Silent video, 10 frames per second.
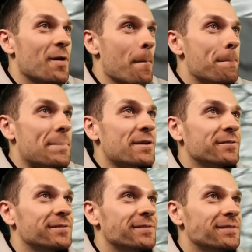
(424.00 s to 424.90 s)

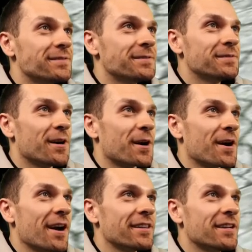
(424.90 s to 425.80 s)
Ping!
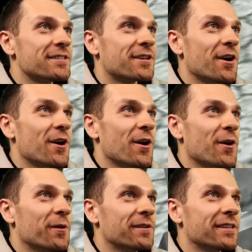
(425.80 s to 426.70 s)
Alright, let's
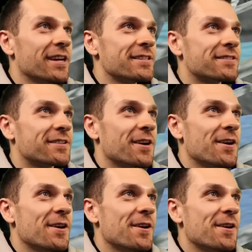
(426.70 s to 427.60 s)
go. Let's
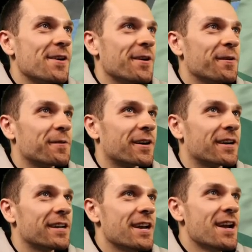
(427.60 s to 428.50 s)
go. We're
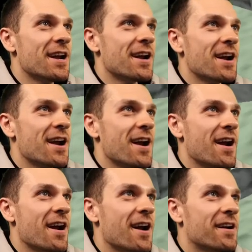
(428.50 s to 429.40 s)

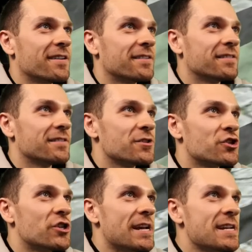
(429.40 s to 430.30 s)
here.
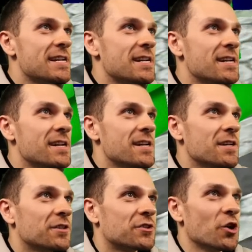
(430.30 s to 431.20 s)
Shing!
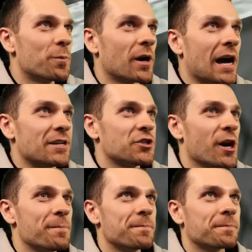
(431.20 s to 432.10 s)
Super high jump.